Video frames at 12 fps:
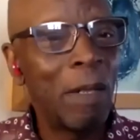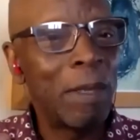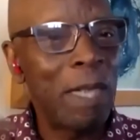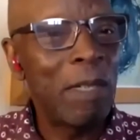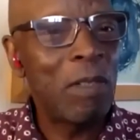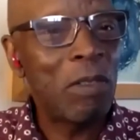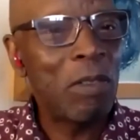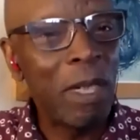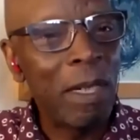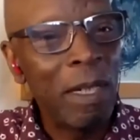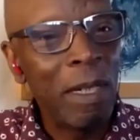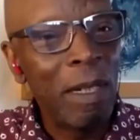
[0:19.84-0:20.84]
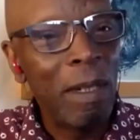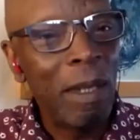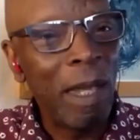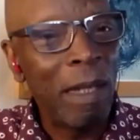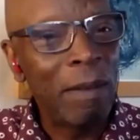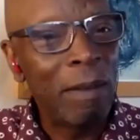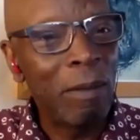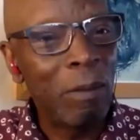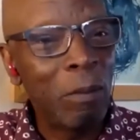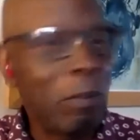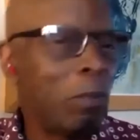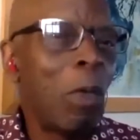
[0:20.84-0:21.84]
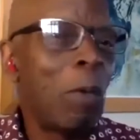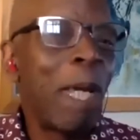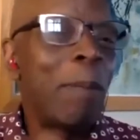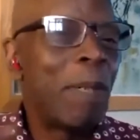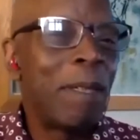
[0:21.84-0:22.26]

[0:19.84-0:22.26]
history, and what might be the